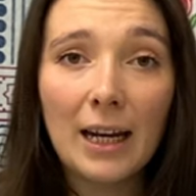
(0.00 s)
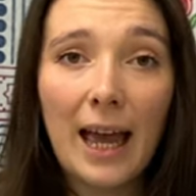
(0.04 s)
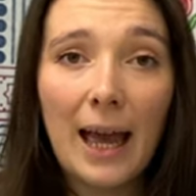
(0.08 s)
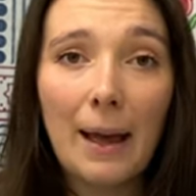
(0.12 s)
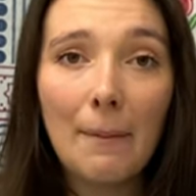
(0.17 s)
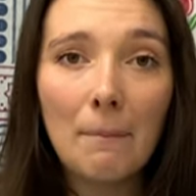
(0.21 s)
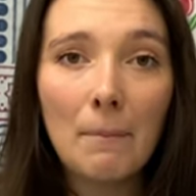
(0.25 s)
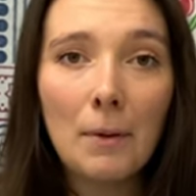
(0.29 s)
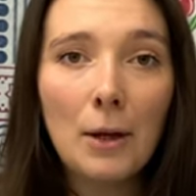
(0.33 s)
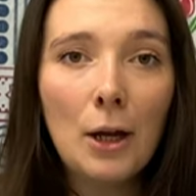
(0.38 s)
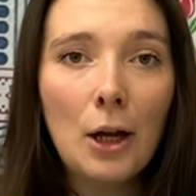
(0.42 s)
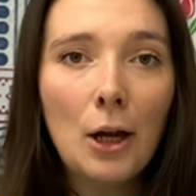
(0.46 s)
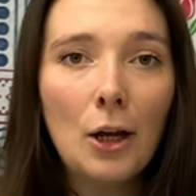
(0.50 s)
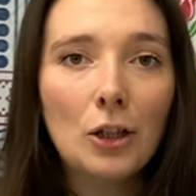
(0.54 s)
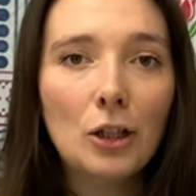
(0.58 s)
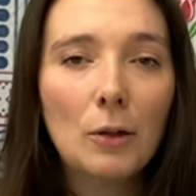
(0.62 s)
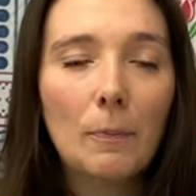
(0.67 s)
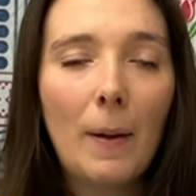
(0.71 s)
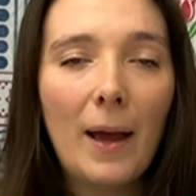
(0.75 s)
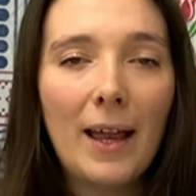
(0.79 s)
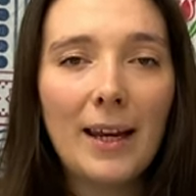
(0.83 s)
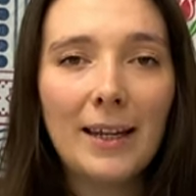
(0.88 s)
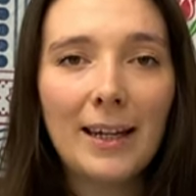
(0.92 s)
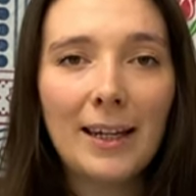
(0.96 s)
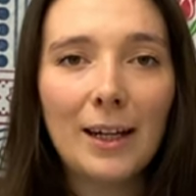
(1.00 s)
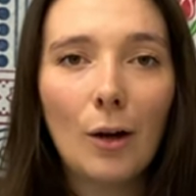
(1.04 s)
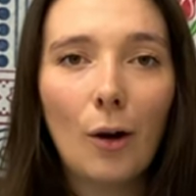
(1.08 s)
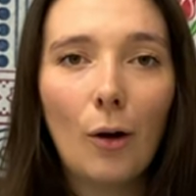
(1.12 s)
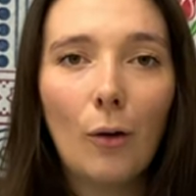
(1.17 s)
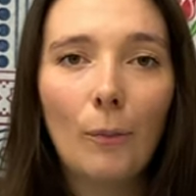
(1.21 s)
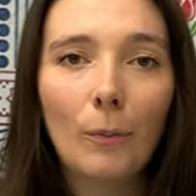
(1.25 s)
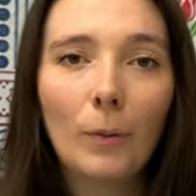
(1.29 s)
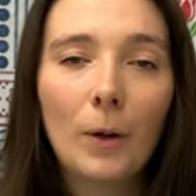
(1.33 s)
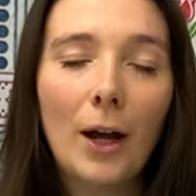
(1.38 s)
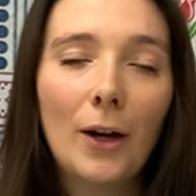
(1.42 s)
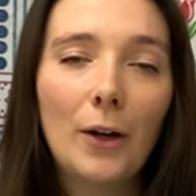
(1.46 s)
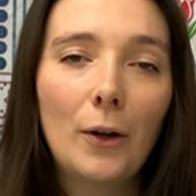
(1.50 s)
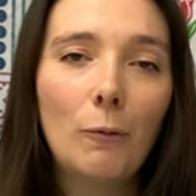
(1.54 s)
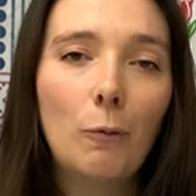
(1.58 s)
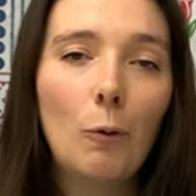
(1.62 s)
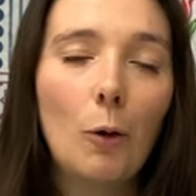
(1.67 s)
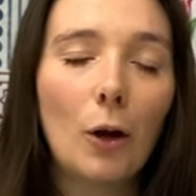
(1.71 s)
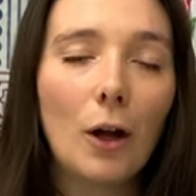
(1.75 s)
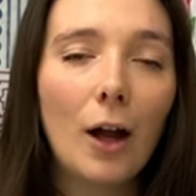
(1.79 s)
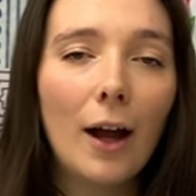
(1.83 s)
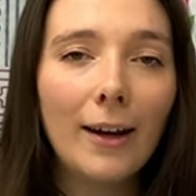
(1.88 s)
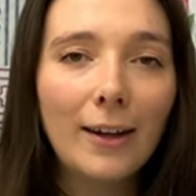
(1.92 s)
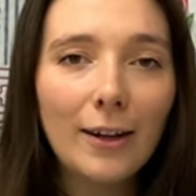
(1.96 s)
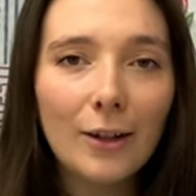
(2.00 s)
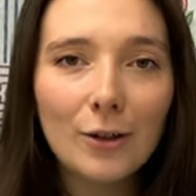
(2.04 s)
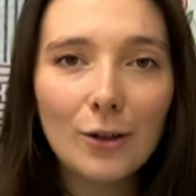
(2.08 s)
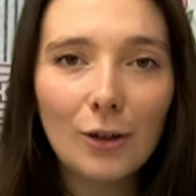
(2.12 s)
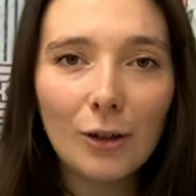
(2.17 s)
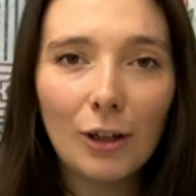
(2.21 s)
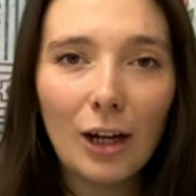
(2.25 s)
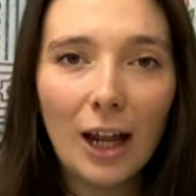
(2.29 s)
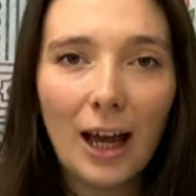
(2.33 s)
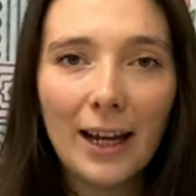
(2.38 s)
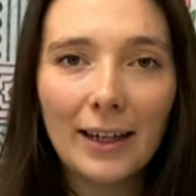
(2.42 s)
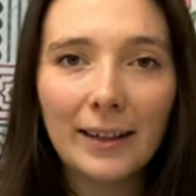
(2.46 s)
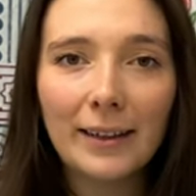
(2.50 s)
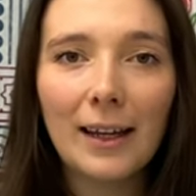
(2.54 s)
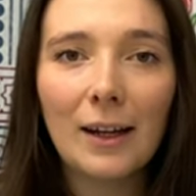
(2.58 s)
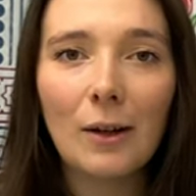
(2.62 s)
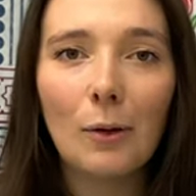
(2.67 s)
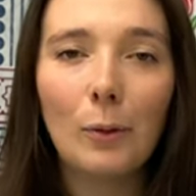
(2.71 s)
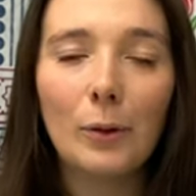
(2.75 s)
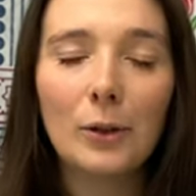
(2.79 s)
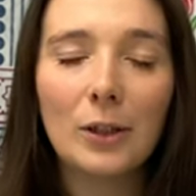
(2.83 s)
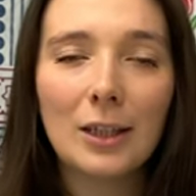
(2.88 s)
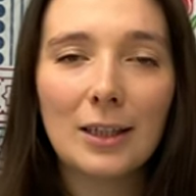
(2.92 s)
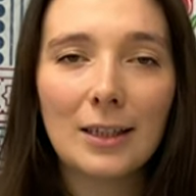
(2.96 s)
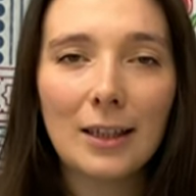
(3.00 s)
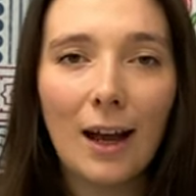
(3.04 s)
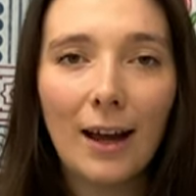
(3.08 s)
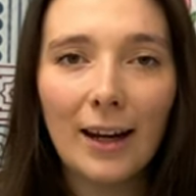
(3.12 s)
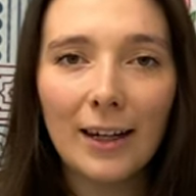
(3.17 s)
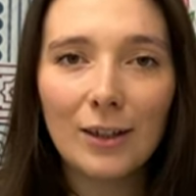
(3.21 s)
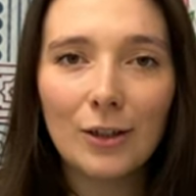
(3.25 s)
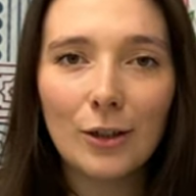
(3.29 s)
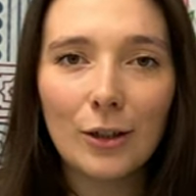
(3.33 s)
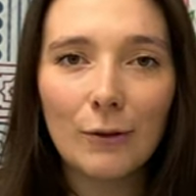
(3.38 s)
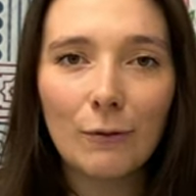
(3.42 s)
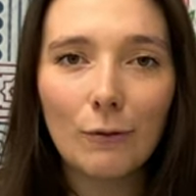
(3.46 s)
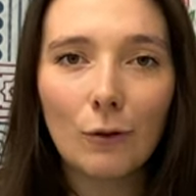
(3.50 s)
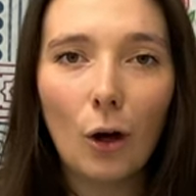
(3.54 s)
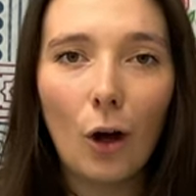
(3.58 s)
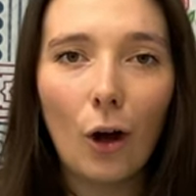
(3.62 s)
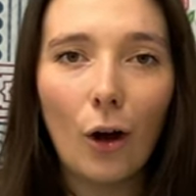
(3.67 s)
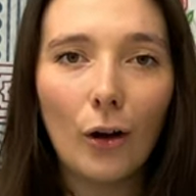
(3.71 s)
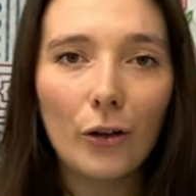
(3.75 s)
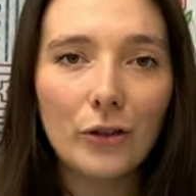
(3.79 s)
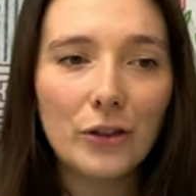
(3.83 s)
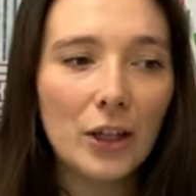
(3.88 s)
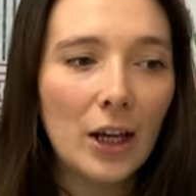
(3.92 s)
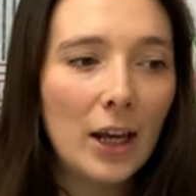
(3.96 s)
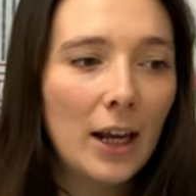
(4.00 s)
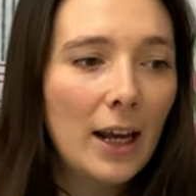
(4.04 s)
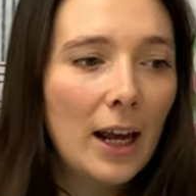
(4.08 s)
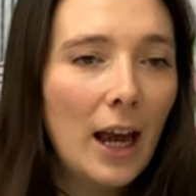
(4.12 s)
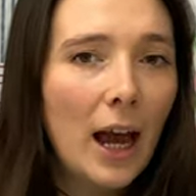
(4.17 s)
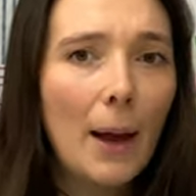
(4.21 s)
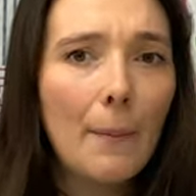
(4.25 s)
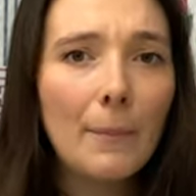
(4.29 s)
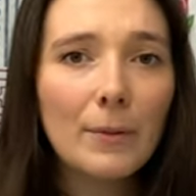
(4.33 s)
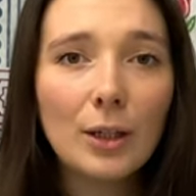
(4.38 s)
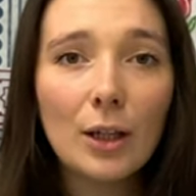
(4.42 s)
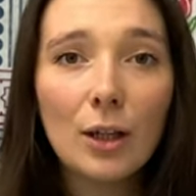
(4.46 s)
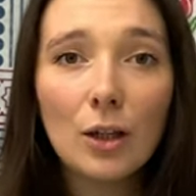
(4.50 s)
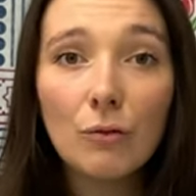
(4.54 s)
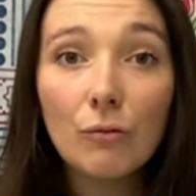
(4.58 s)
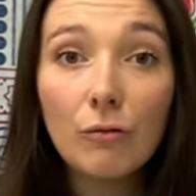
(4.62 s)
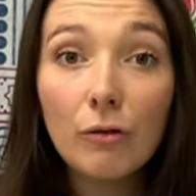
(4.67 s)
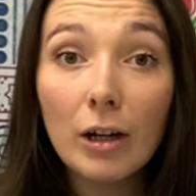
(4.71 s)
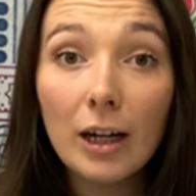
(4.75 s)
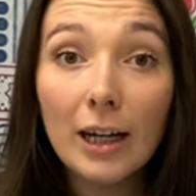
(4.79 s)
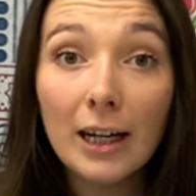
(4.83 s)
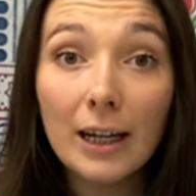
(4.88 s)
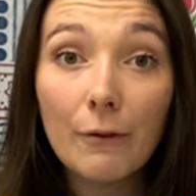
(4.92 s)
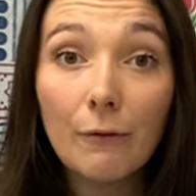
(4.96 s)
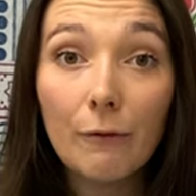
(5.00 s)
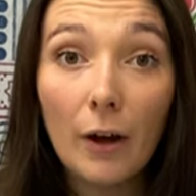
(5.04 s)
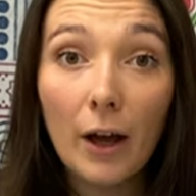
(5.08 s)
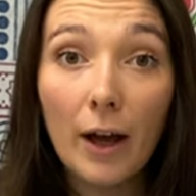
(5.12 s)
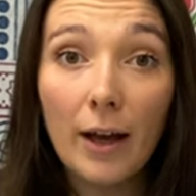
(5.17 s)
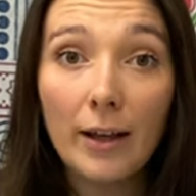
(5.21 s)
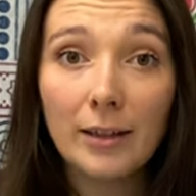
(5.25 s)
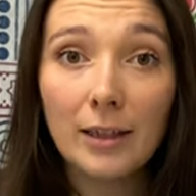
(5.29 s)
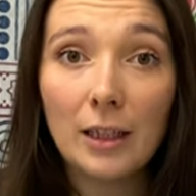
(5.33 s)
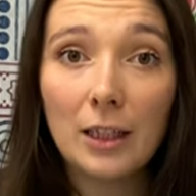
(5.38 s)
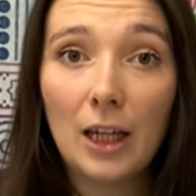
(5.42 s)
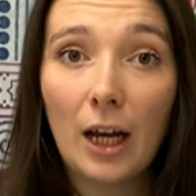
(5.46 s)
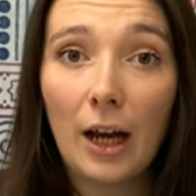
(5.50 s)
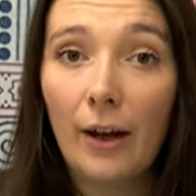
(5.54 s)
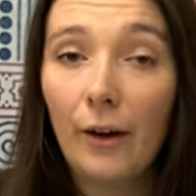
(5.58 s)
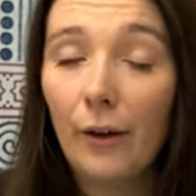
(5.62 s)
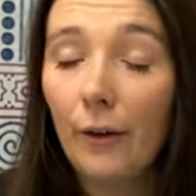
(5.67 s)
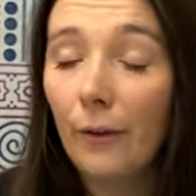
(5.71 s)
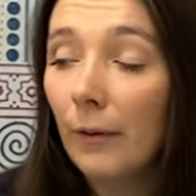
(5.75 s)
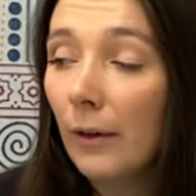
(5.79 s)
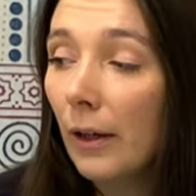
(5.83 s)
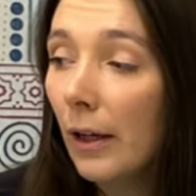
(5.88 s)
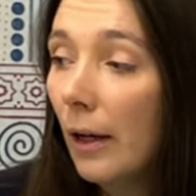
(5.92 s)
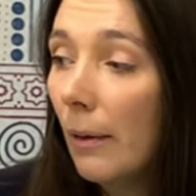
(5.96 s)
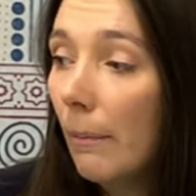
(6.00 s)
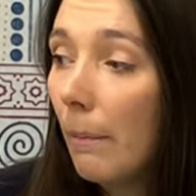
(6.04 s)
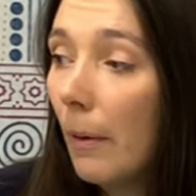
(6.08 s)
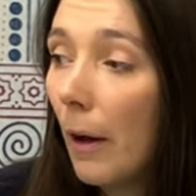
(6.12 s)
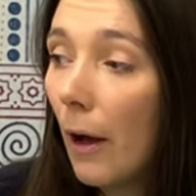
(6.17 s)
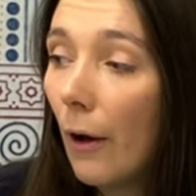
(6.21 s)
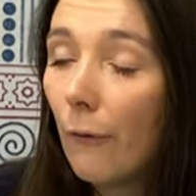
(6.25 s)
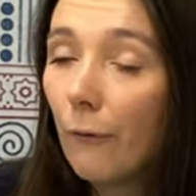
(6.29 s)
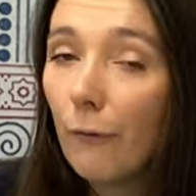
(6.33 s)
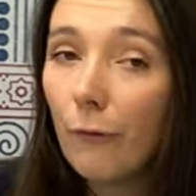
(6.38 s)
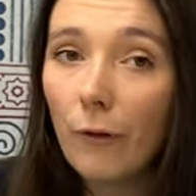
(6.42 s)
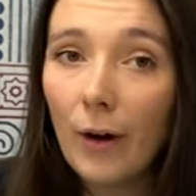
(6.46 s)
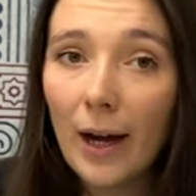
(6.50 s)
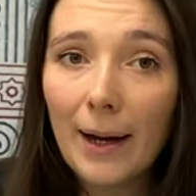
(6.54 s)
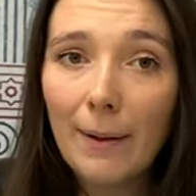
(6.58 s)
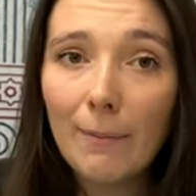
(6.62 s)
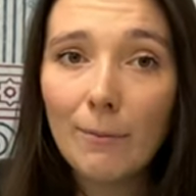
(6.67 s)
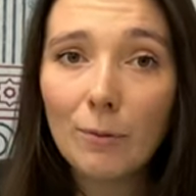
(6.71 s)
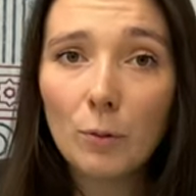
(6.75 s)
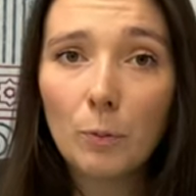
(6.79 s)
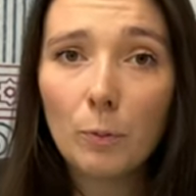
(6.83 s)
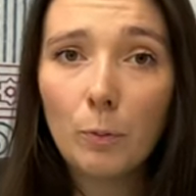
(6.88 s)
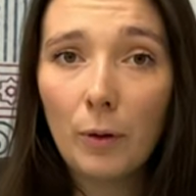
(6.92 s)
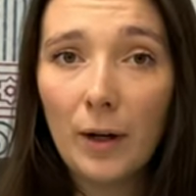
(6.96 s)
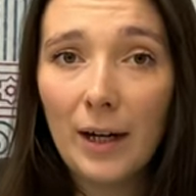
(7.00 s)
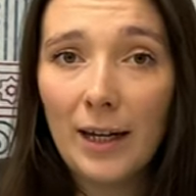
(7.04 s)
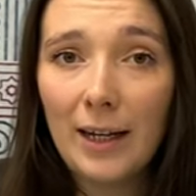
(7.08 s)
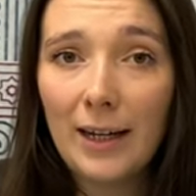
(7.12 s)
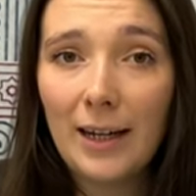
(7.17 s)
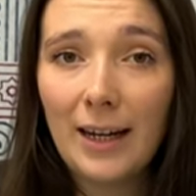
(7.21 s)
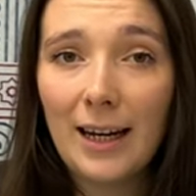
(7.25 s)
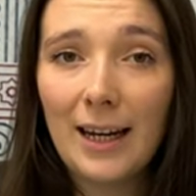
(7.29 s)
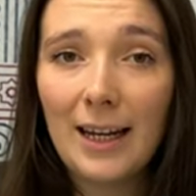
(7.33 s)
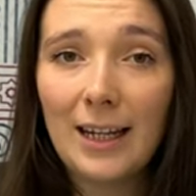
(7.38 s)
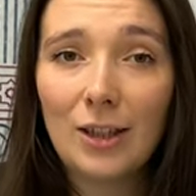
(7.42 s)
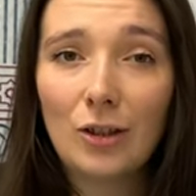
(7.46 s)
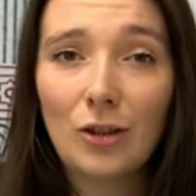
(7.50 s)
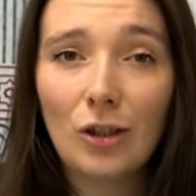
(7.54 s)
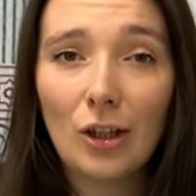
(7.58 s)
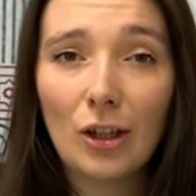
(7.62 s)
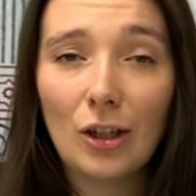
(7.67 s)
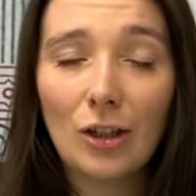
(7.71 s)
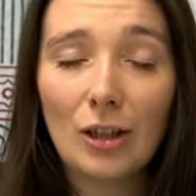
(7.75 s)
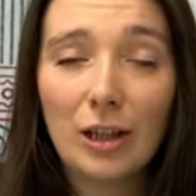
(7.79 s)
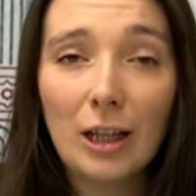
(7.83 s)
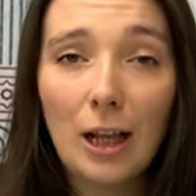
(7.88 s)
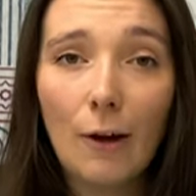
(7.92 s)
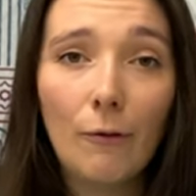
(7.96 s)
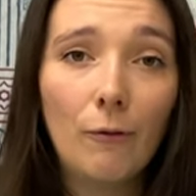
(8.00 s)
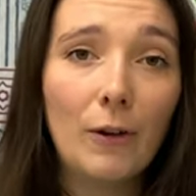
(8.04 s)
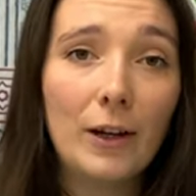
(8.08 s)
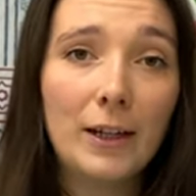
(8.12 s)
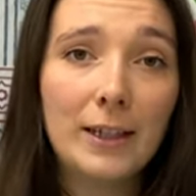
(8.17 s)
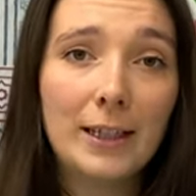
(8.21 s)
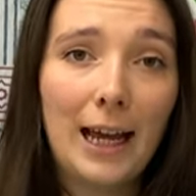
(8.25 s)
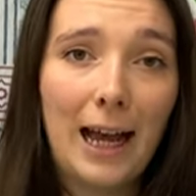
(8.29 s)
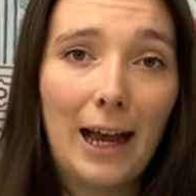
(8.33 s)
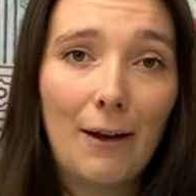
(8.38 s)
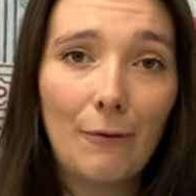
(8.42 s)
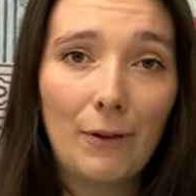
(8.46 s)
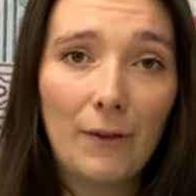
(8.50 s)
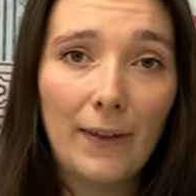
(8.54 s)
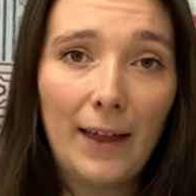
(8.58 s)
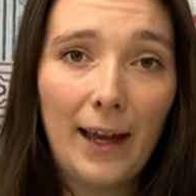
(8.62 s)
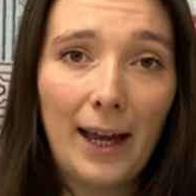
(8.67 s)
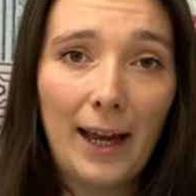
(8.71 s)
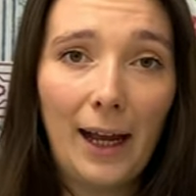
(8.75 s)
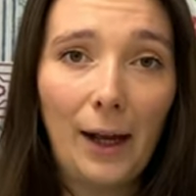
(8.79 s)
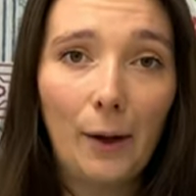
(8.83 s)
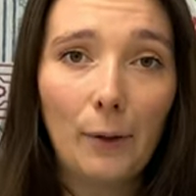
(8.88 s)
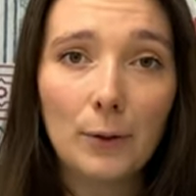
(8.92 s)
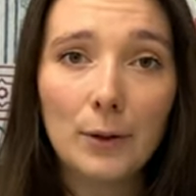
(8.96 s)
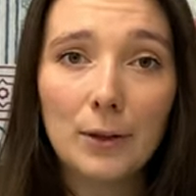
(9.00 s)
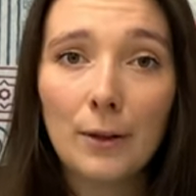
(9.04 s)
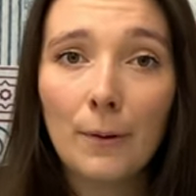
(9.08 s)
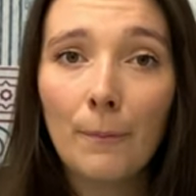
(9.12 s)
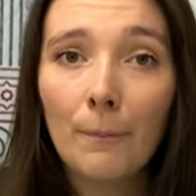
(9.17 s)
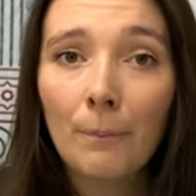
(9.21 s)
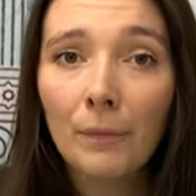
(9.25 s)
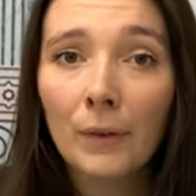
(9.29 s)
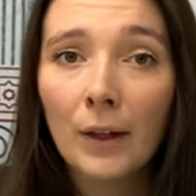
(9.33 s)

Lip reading: them depending on kind of what colours you're liking or what designs you've got. And so it's really versatile, but a framed print is just lovely to have in the house.